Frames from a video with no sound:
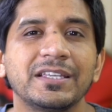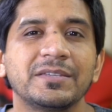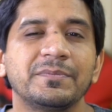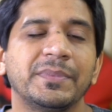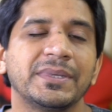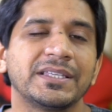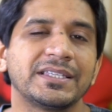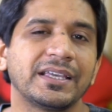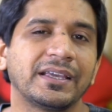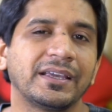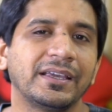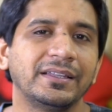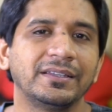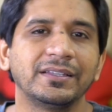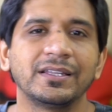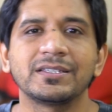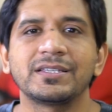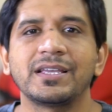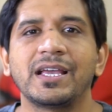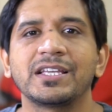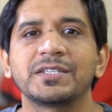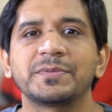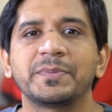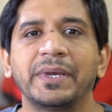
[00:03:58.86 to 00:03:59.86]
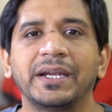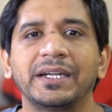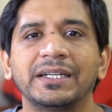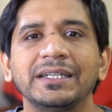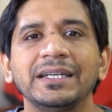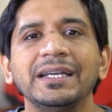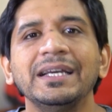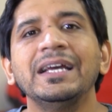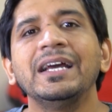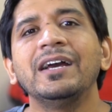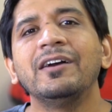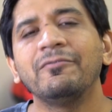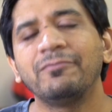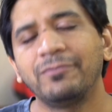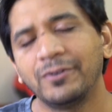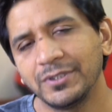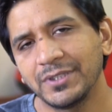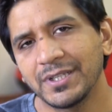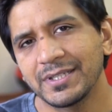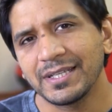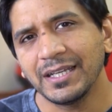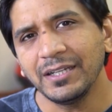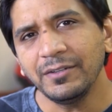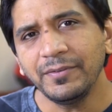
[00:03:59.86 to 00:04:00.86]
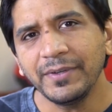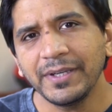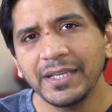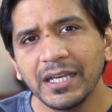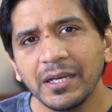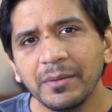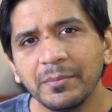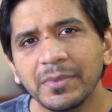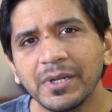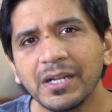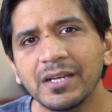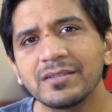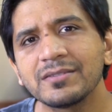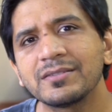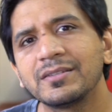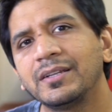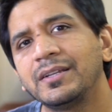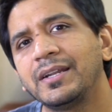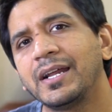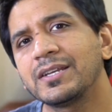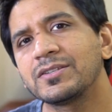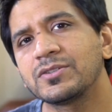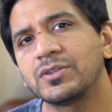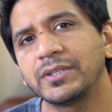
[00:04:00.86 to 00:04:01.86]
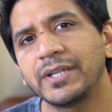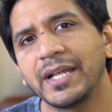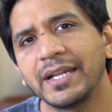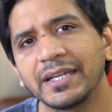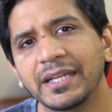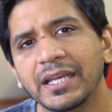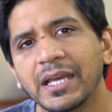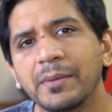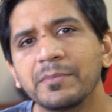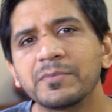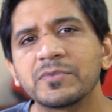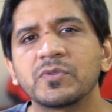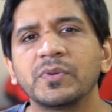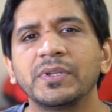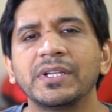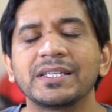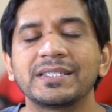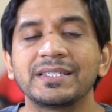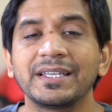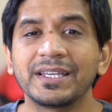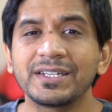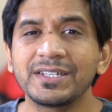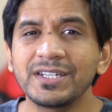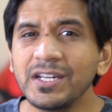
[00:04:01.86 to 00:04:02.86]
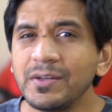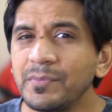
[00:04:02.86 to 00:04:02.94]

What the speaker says: missing in this aspect. For the selfie cameras, the Narzo 10 comes with a 16